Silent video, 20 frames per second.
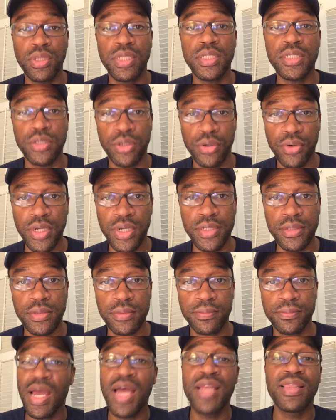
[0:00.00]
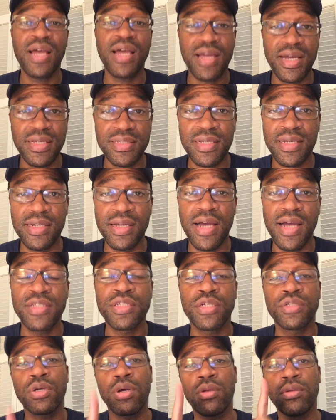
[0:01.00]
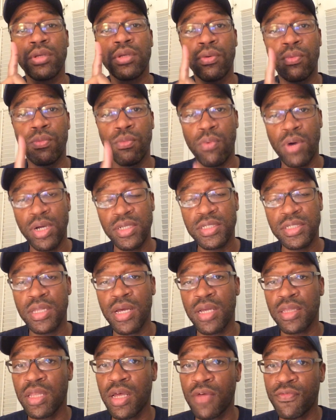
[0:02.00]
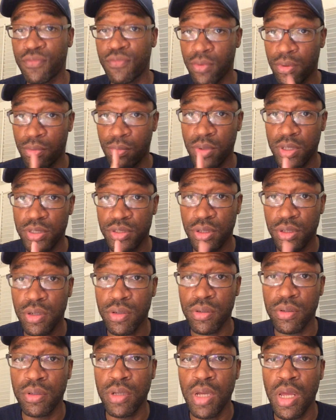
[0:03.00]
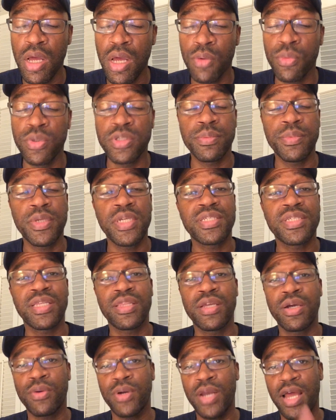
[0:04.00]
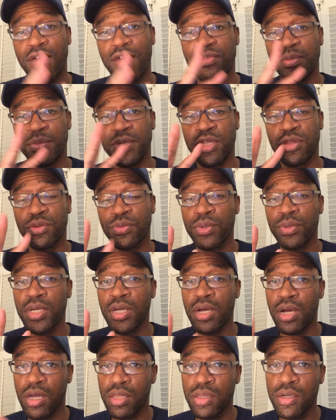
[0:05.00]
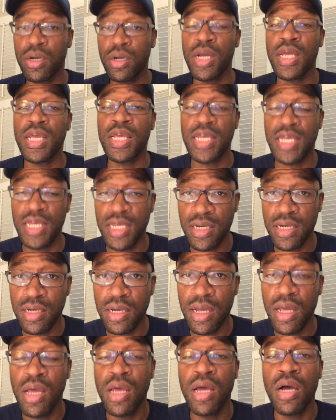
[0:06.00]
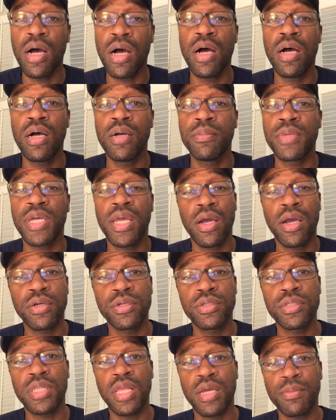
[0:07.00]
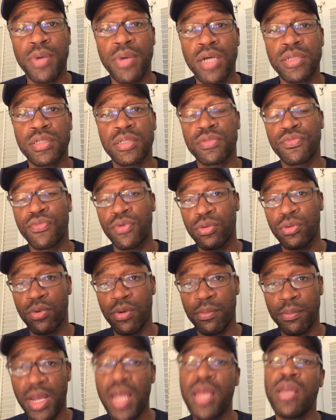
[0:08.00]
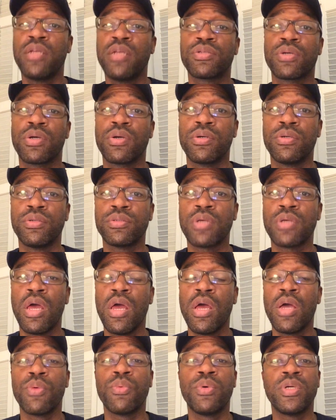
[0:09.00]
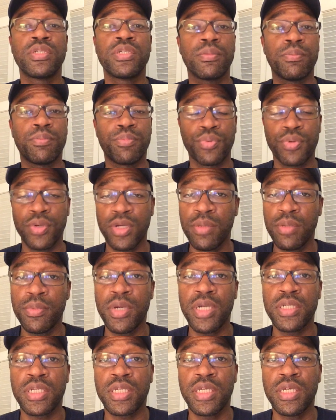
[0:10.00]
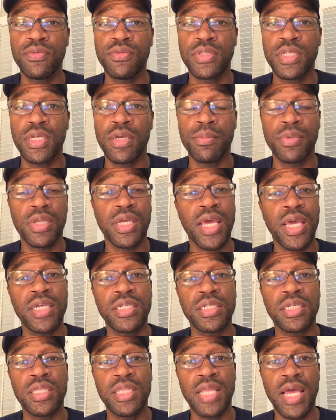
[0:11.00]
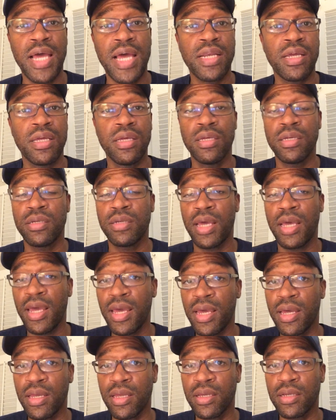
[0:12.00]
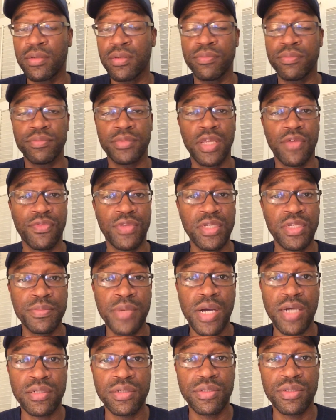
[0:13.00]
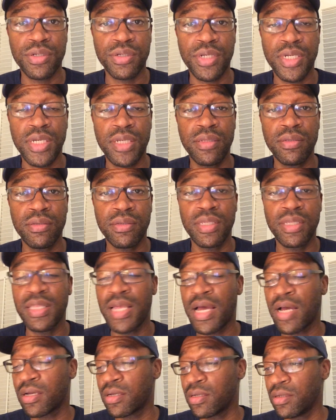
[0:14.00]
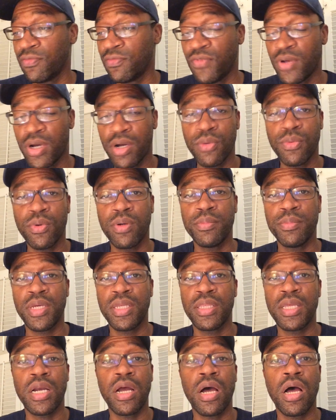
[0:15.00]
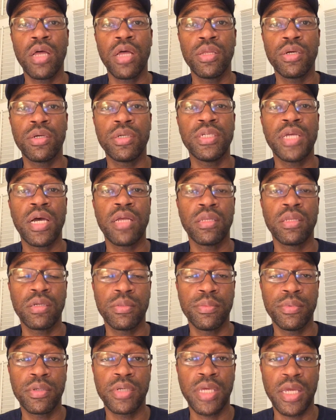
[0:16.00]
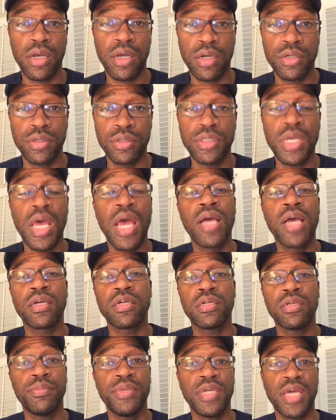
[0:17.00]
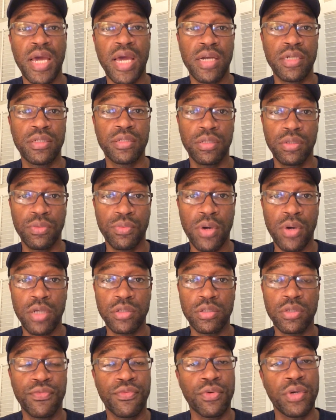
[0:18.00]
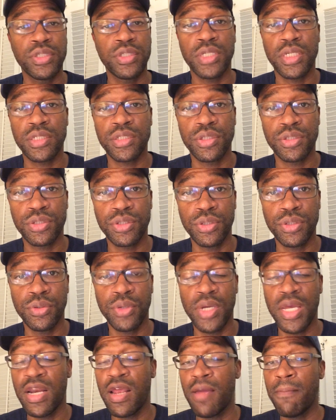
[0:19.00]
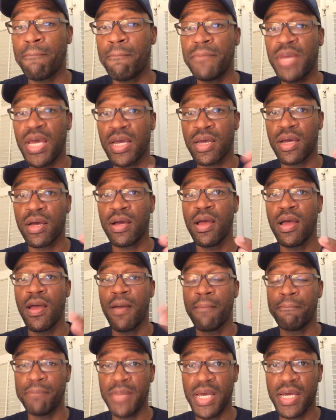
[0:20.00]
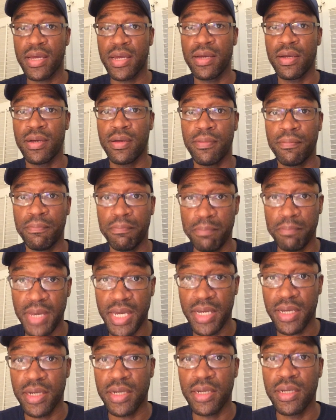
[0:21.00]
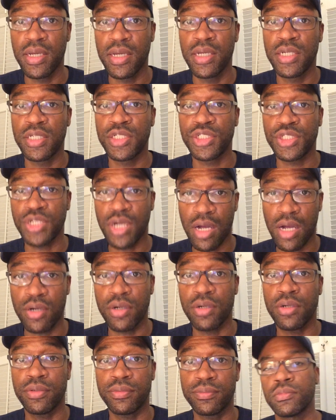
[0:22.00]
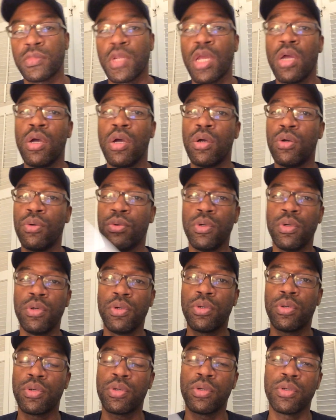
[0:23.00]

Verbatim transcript: the series. And like I said guys, there's only one slot left for one turtle, which means that there would have to be three other hidden um, character select boxes for the remaining turtles, which pretty much gives the implication that, hey, if these boxes are hidden, then that could very well mean that other downloadable characters could be added to the roster for Injustice 2 in a mega mega, mega shocker. Whew.